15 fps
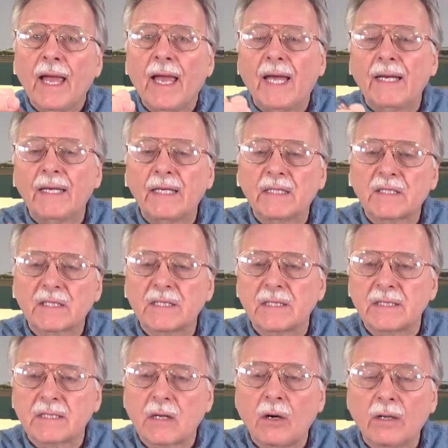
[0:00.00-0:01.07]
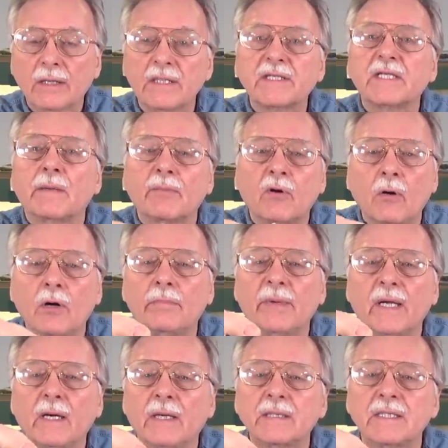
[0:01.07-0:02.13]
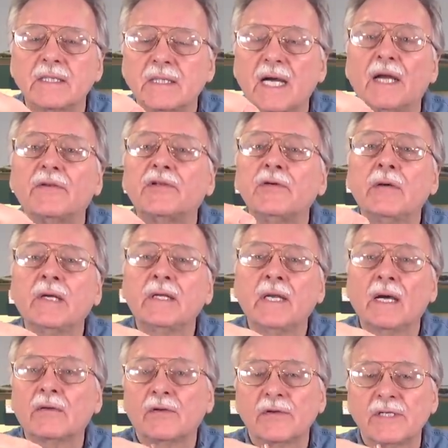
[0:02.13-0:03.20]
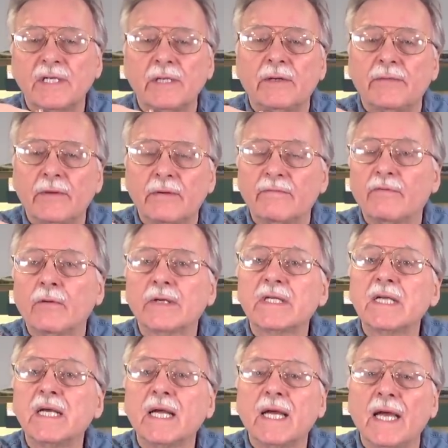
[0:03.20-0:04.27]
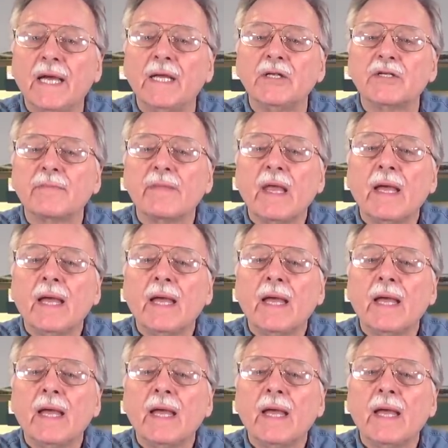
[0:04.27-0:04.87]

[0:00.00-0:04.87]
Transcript: and it's, it's called a Zipcord because it's got two conductors here that are fourteen gauge